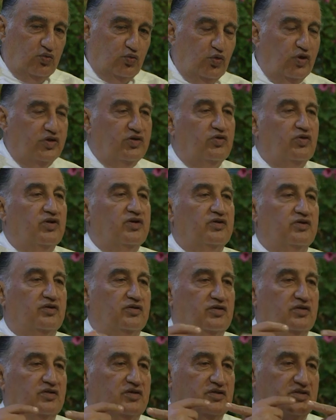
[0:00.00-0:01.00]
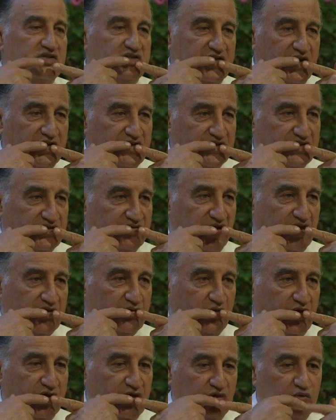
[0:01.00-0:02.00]
When you're satisfied,
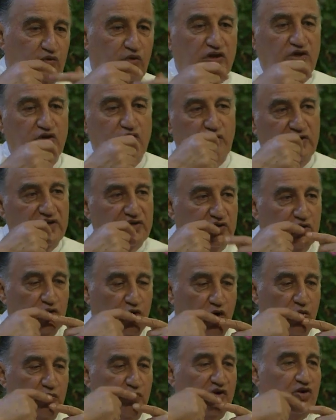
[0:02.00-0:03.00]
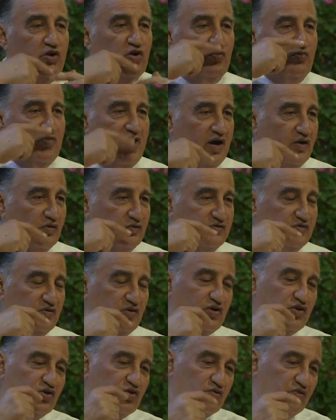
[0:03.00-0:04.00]
when, when you eat, you open your mouth.
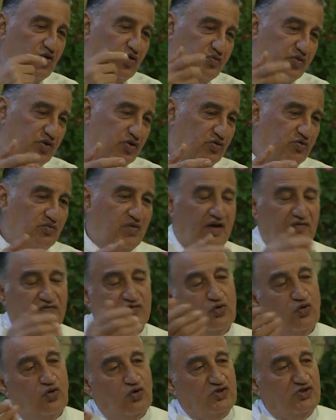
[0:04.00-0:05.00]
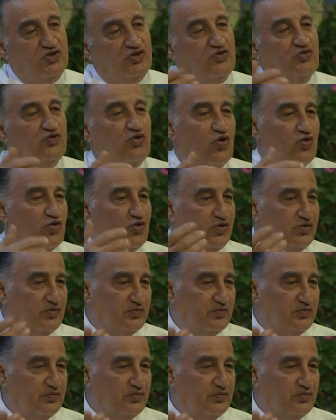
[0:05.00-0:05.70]
You open your mouth, you also talk.